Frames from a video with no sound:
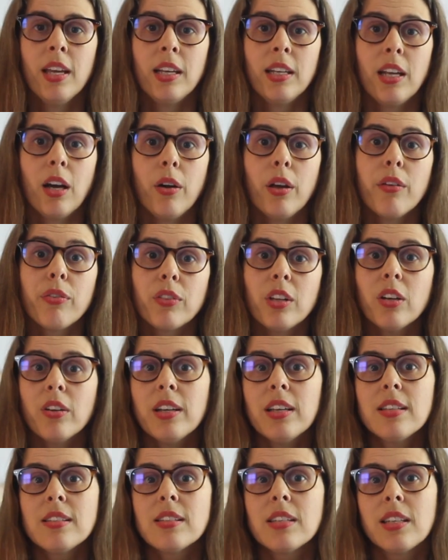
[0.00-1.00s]
Now, if there
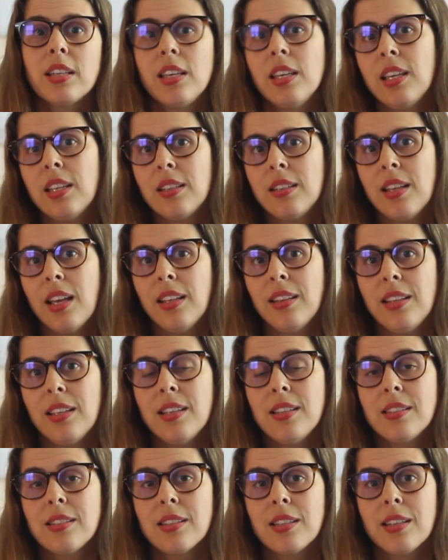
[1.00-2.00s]
is a kid that
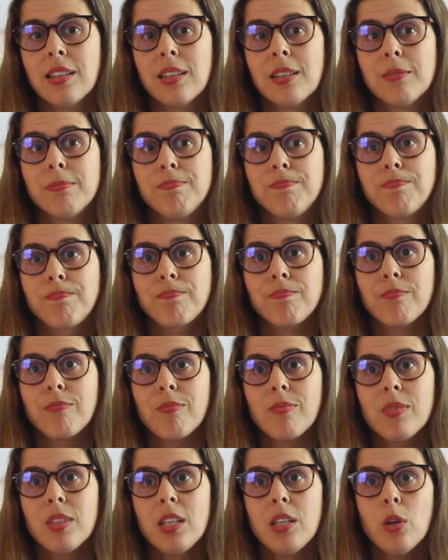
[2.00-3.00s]
is a
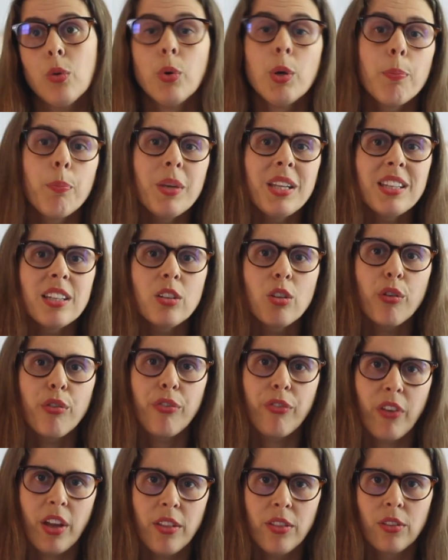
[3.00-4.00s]
repeated
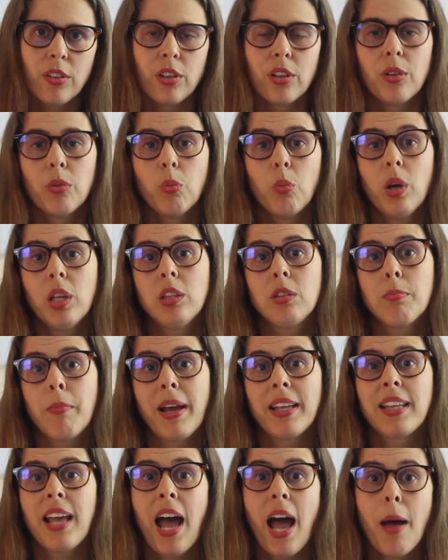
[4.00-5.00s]
offender, what
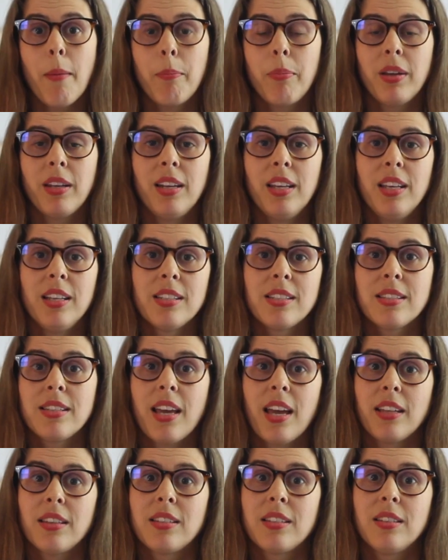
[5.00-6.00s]
might happen is
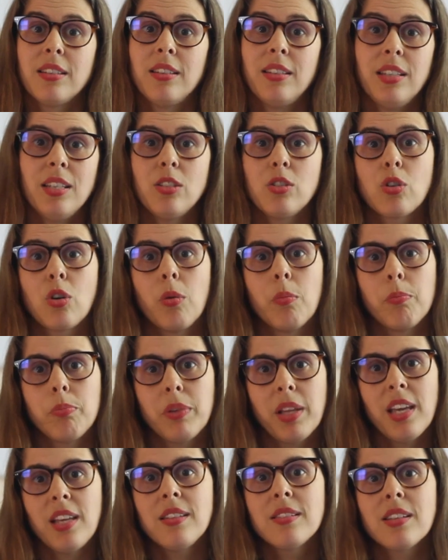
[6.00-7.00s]
that these
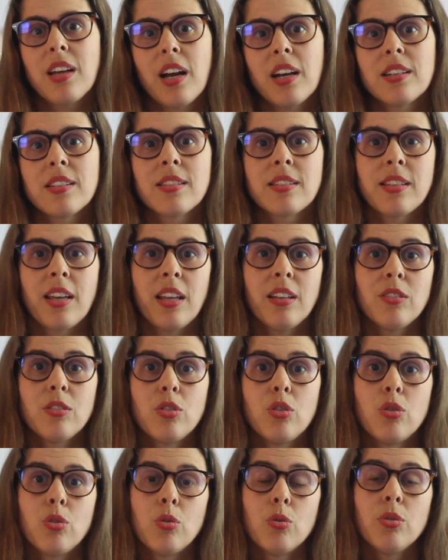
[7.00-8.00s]
complaints are
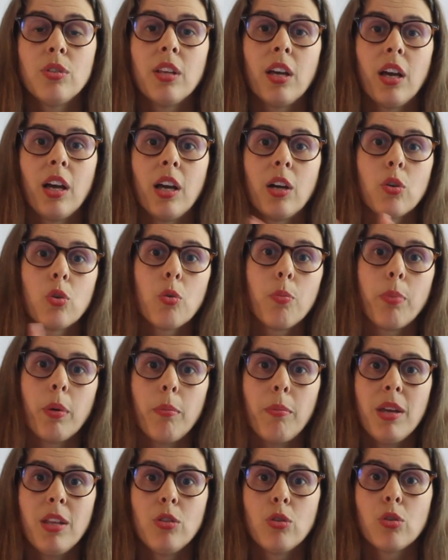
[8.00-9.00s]
sent to the
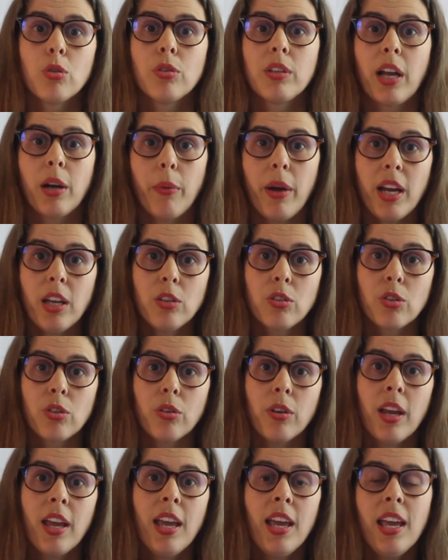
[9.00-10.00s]
agrupamento
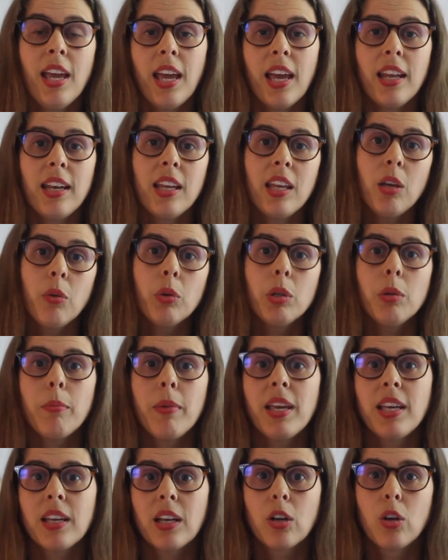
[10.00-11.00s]
director, and he will
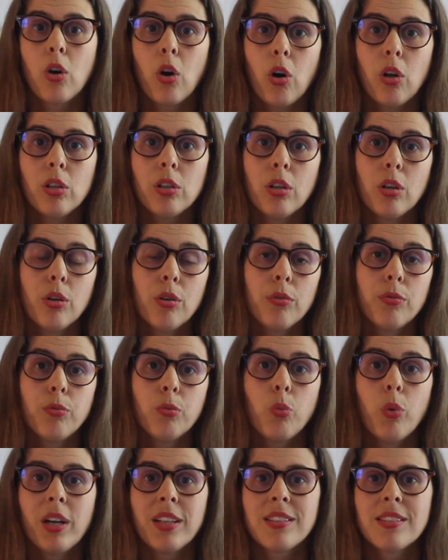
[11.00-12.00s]
make a call of
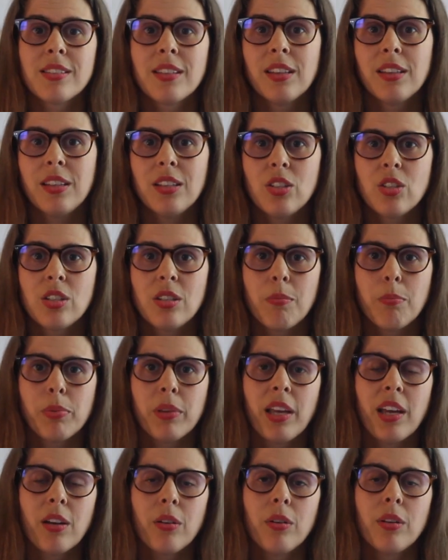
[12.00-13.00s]
what's the
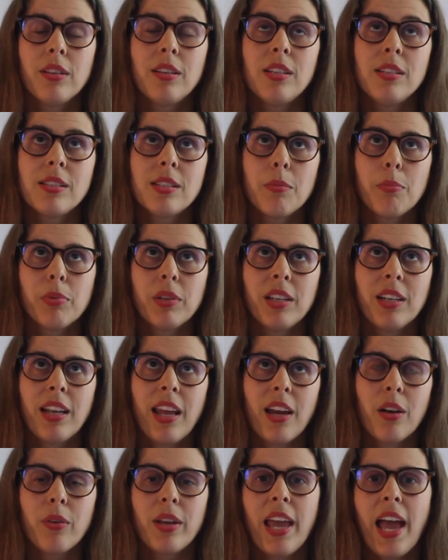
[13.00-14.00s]

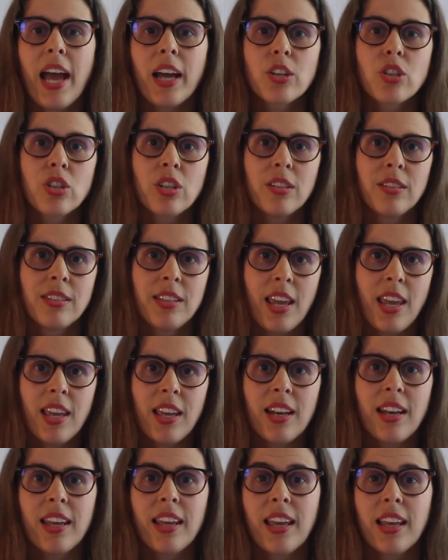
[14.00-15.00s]
disciplinary action
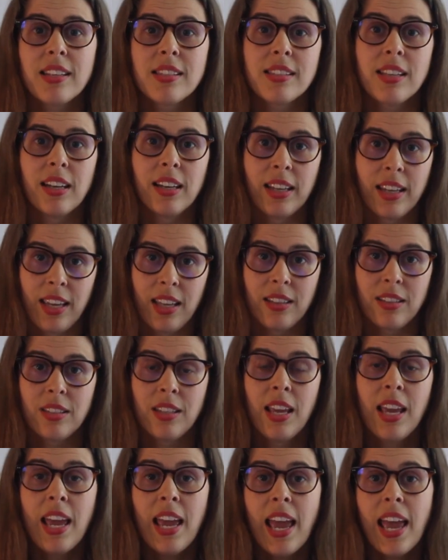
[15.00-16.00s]
taken against that kid.
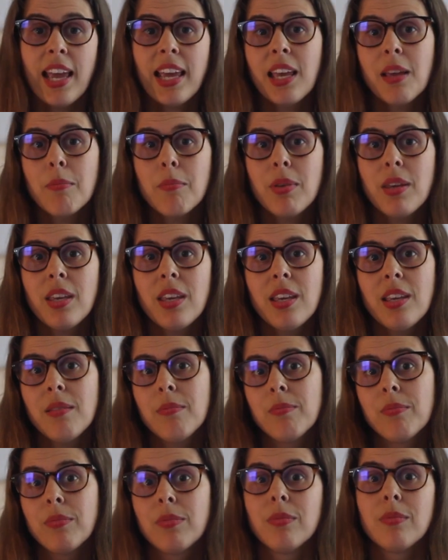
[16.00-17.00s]
It can
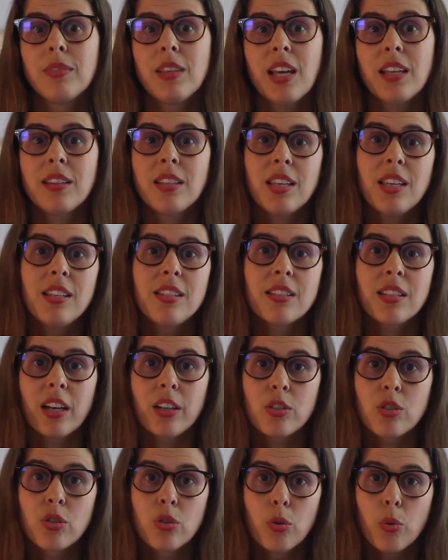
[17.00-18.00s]
be that he
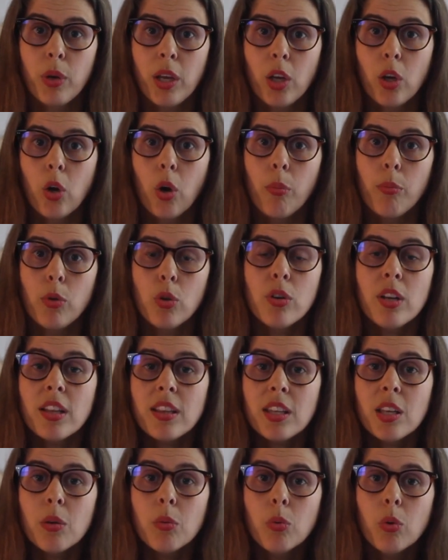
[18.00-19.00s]
starts doing
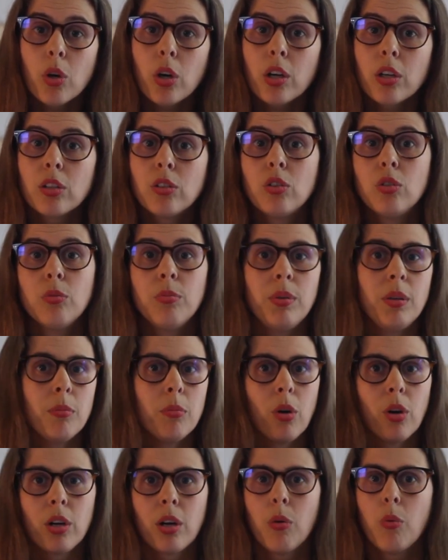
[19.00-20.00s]
community work to be
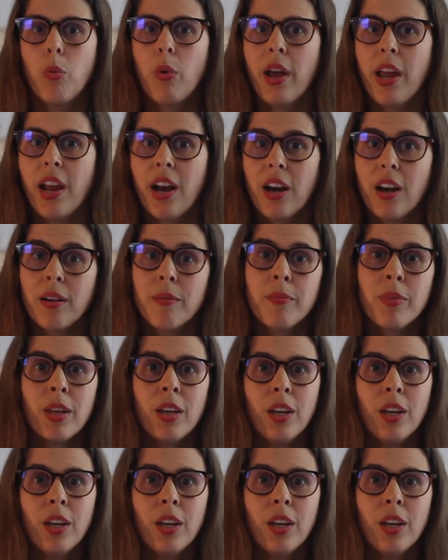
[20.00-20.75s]
more aware